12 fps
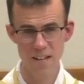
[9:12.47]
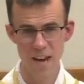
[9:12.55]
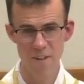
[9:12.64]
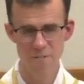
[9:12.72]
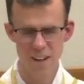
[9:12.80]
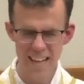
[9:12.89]

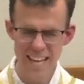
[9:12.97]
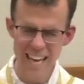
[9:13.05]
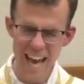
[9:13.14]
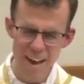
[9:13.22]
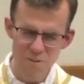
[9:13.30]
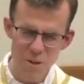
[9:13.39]
I felt
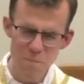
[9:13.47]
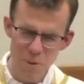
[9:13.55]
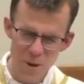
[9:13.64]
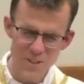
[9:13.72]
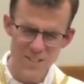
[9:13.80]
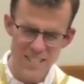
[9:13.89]
like every
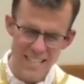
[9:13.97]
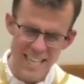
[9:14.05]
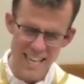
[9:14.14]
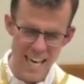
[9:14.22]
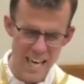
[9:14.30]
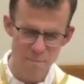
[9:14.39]
person
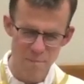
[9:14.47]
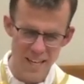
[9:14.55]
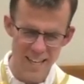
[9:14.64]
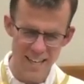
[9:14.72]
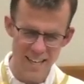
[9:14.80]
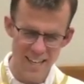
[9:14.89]
that came
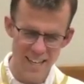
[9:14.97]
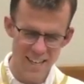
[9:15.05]
in,